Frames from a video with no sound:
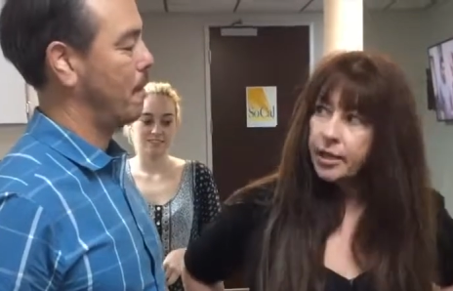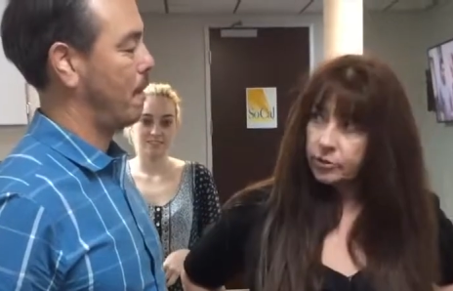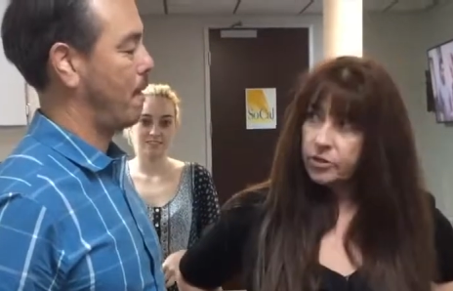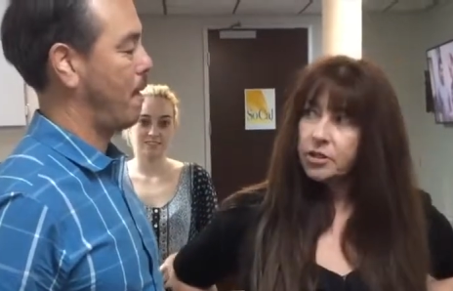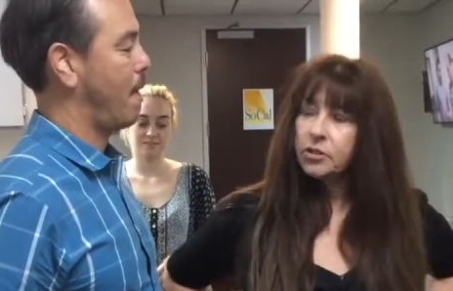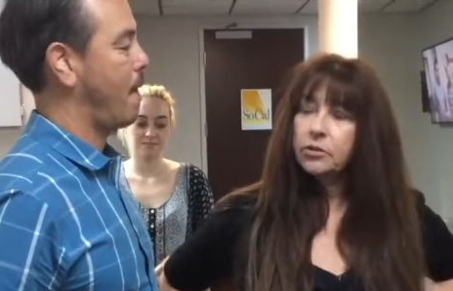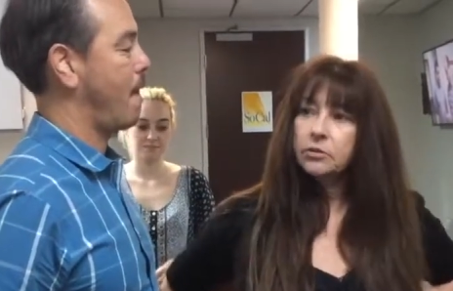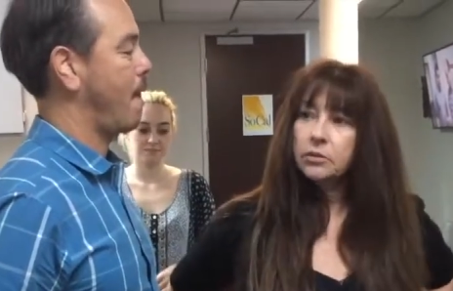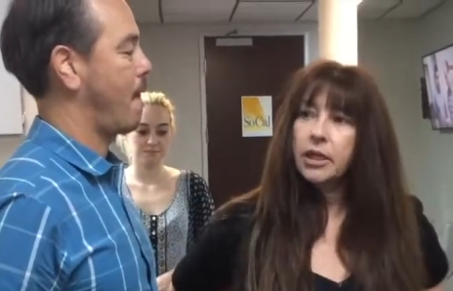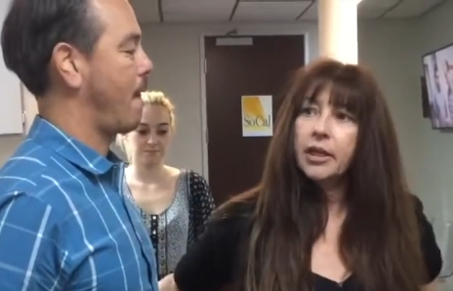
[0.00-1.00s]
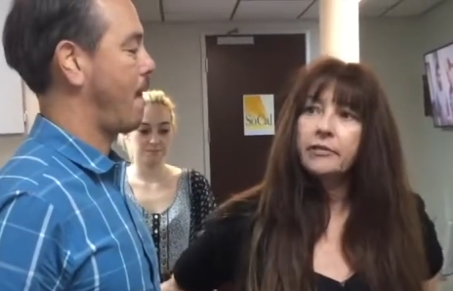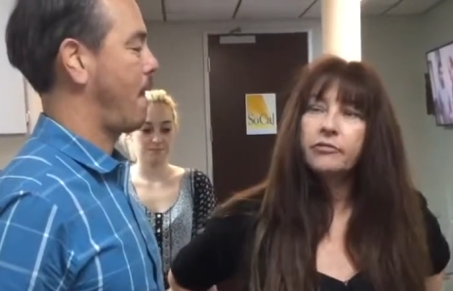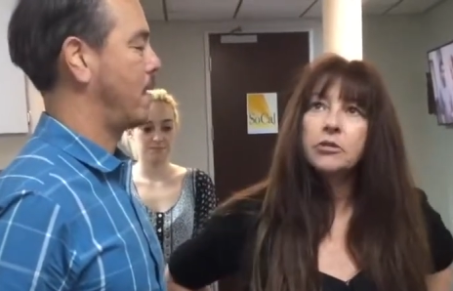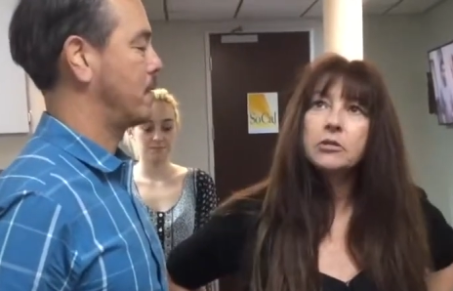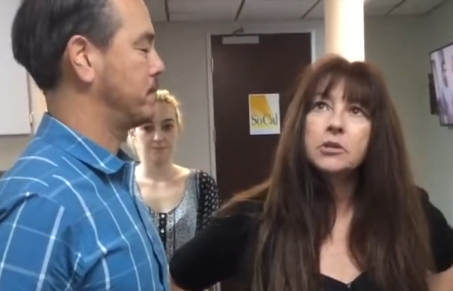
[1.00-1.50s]
Speaker 1: and there's still like it
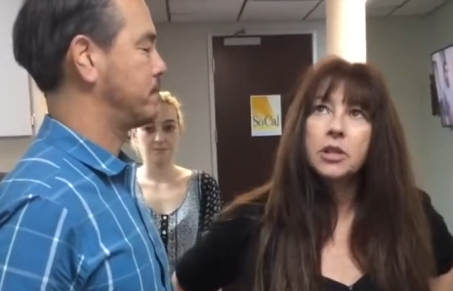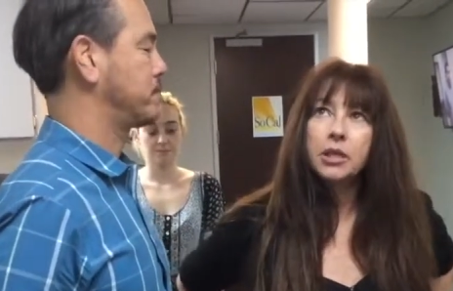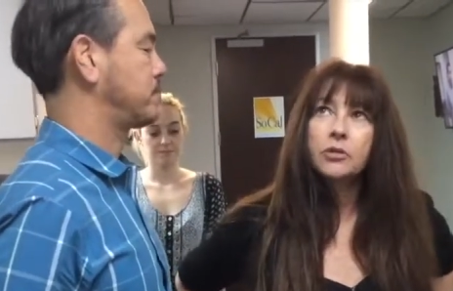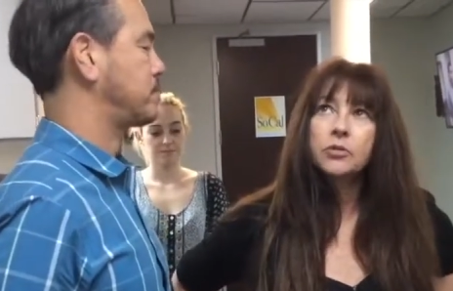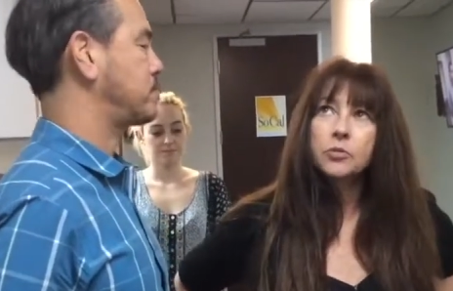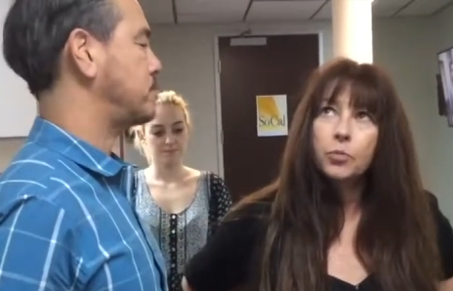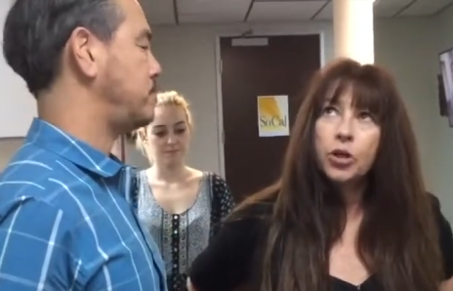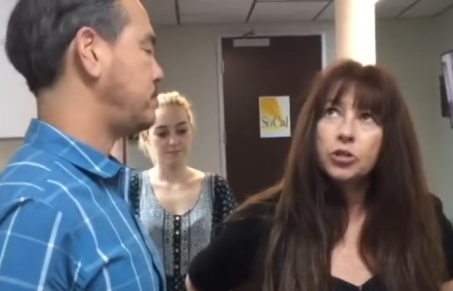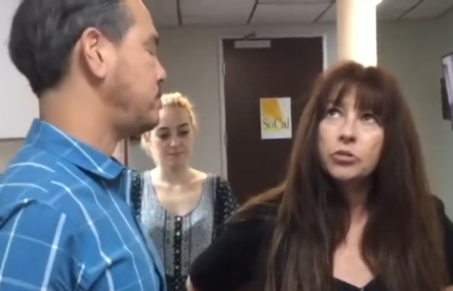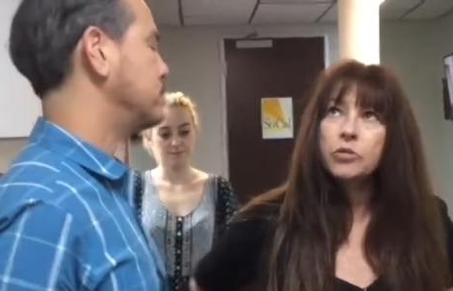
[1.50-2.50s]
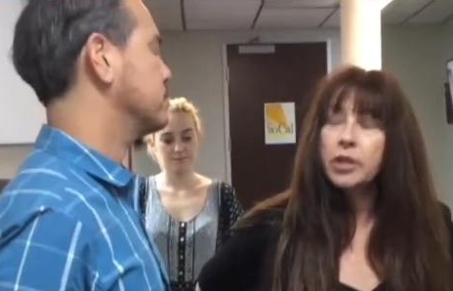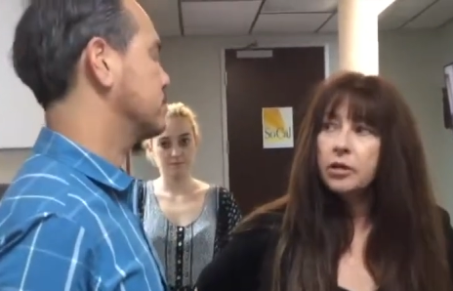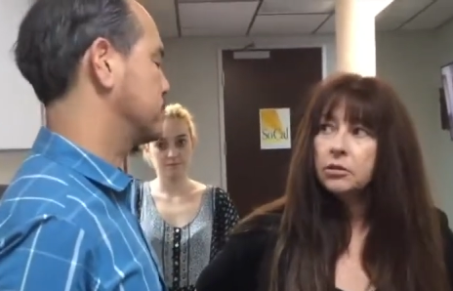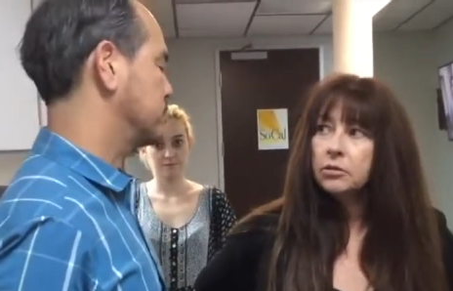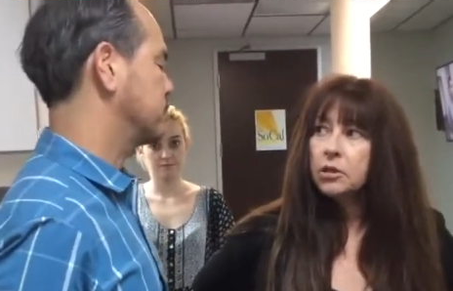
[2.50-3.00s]
feels like there's pressure
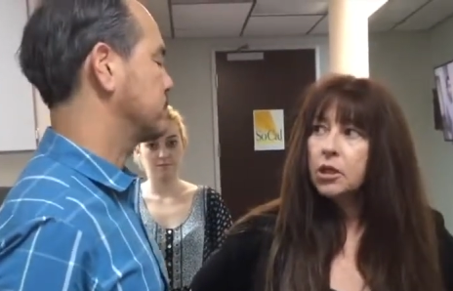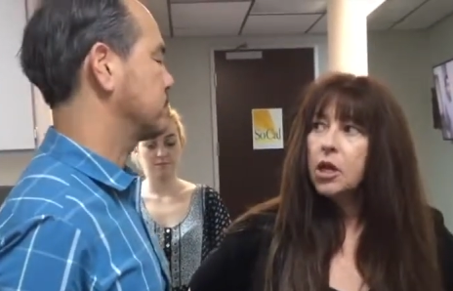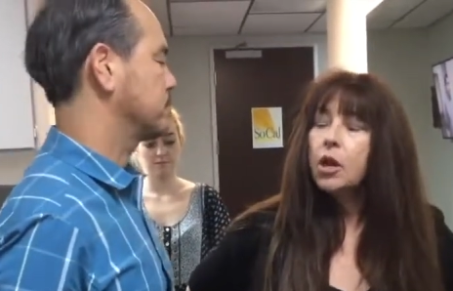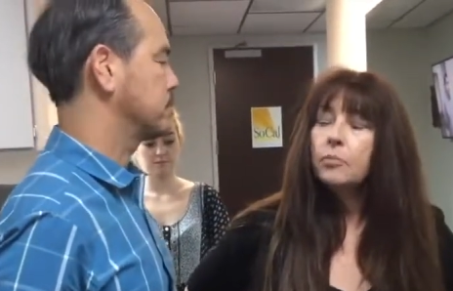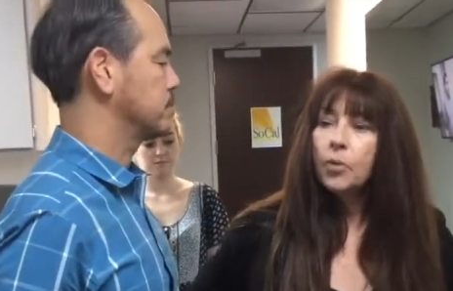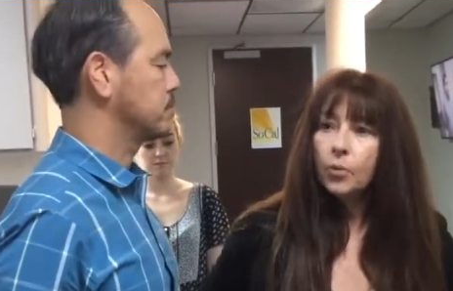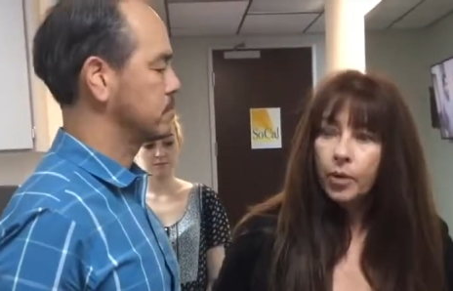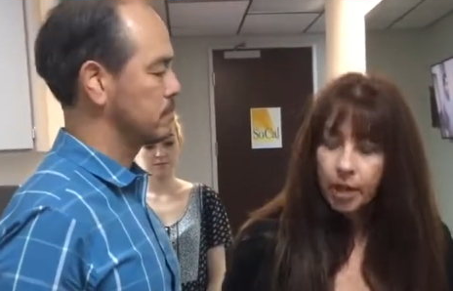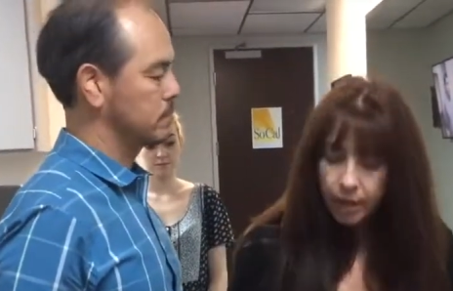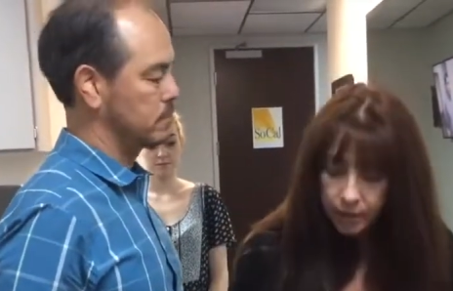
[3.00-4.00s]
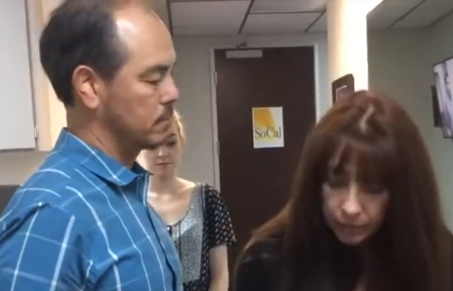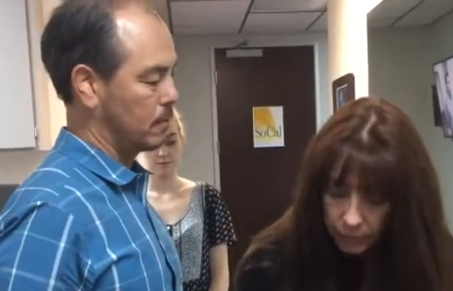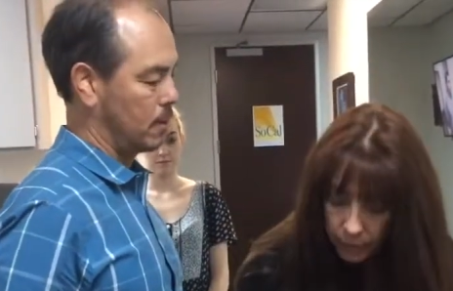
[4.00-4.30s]
there. Mm -hmm. But when I